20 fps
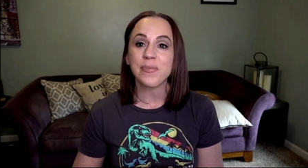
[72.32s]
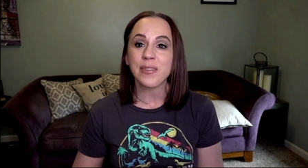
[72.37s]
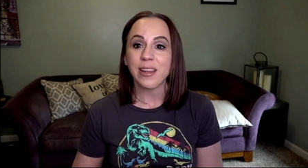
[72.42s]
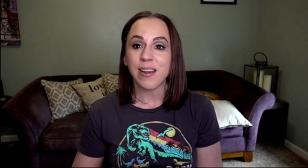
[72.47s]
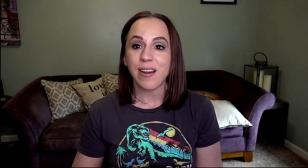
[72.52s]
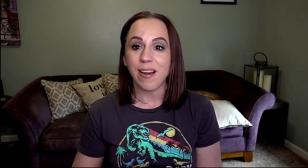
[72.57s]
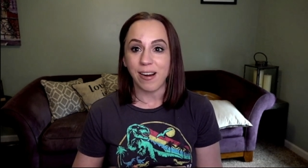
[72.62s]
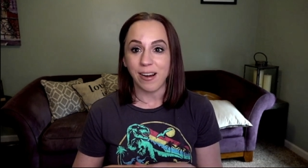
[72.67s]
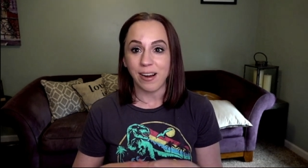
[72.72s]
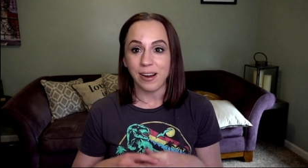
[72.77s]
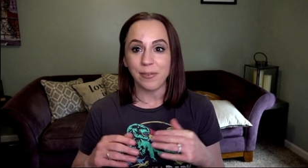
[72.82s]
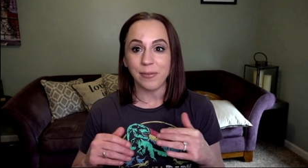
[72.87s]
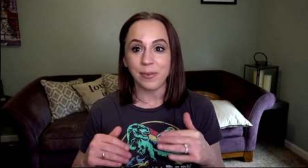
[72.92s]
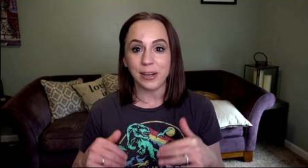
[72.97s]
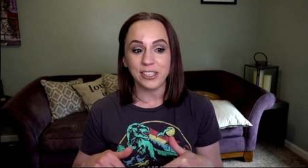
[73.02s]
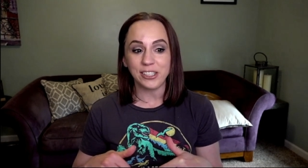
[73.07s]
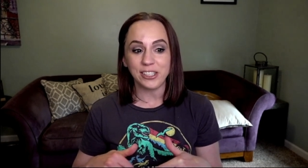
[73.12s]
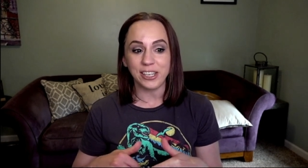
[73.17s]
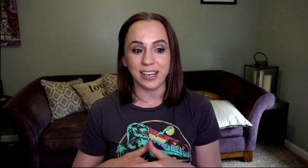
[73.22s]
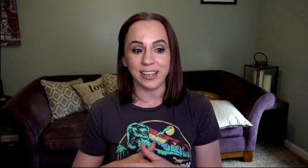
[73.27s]
On
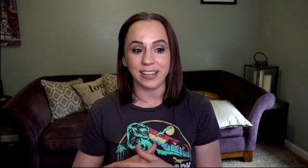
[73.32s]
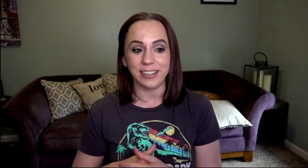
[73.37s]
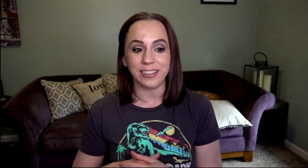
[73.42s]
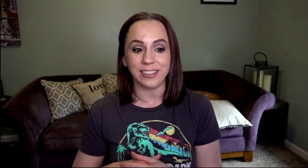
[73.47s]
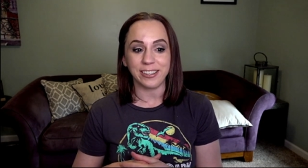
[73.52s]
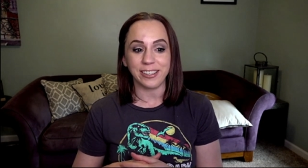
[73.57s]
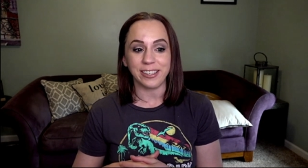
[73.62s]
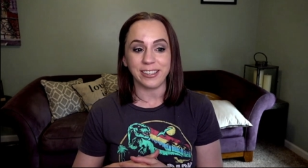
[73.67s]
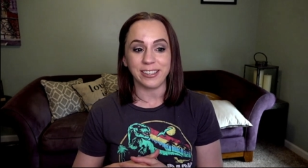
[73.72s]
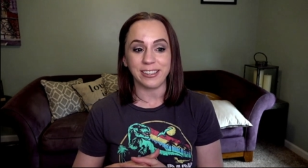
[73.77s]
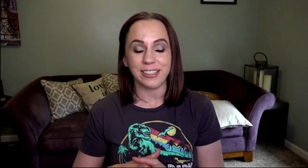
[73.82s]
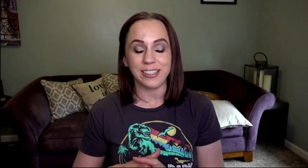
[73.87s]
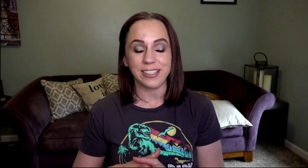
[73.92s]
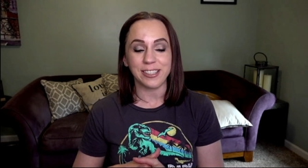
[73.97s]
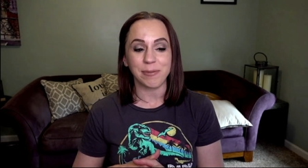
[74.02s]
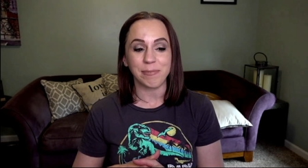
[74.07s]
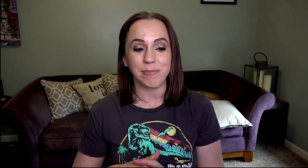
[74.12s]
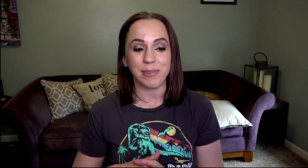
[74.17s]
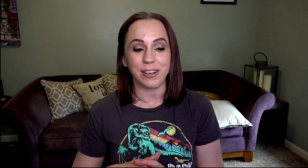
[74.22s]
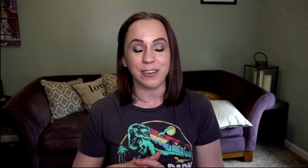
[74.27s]
my channel, and it is
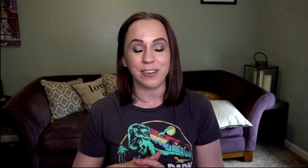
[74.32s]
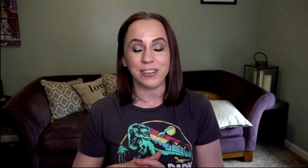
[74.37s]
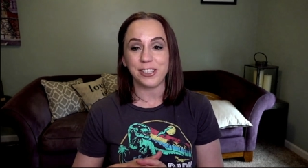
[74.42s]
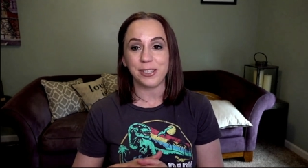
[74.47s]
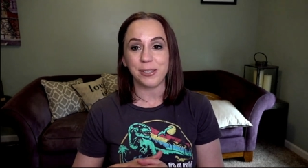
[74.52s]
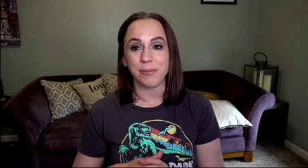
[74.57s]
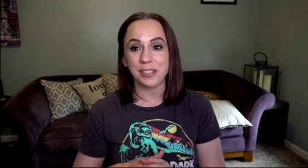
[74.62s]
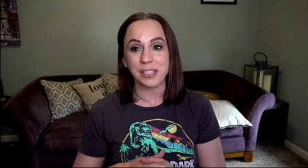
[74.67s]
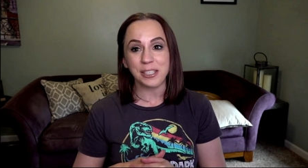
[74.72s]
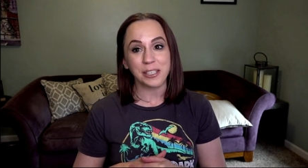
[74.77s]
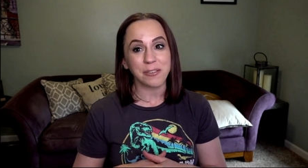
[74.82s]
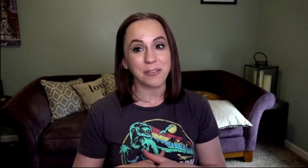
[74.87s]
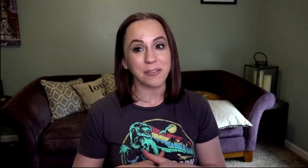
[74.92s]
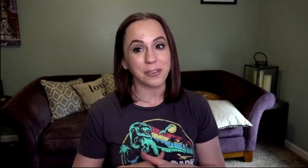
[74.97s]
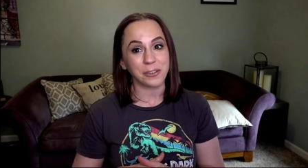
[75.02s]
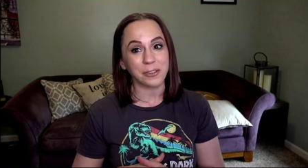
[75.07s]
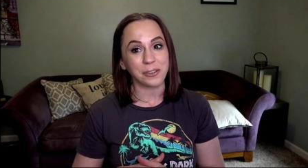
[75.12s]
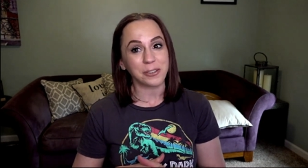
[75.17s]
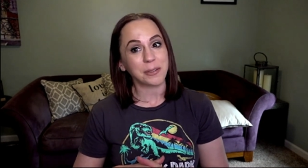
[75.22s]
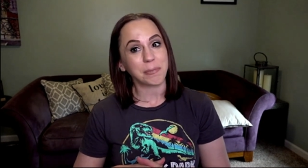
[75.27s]
about Gypsy
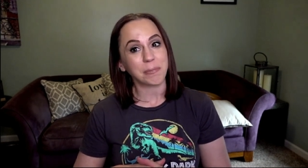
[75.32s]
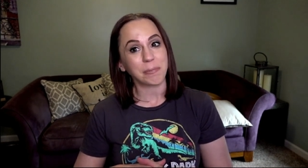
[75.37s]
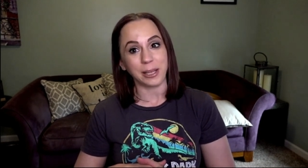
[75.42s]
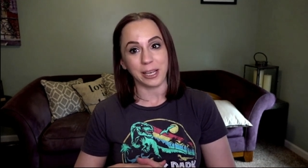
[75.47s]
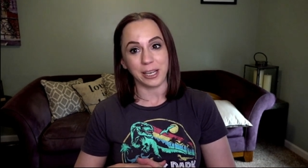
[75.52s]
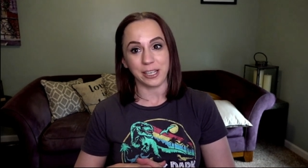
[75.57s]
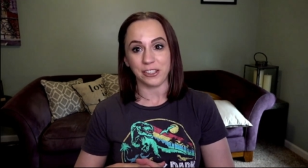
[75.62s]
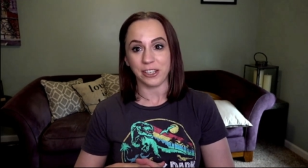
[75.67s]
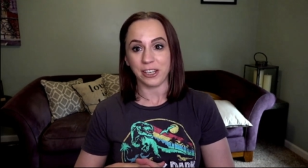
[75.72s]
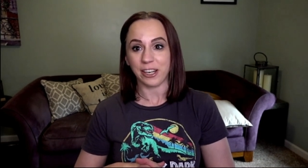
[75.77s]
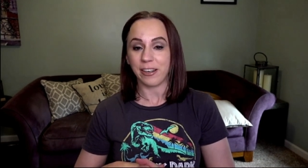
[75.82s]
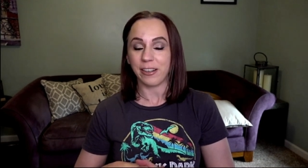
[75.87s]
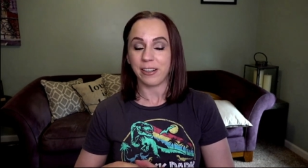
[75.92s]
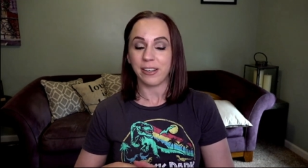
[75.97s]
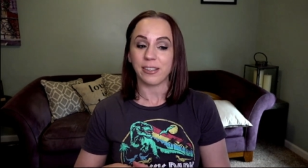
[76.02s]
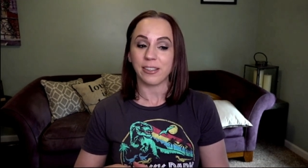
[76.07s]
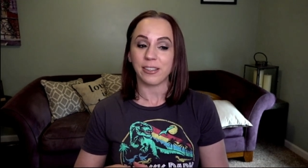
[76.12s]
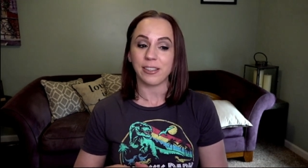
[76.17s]
Rose Blanchard.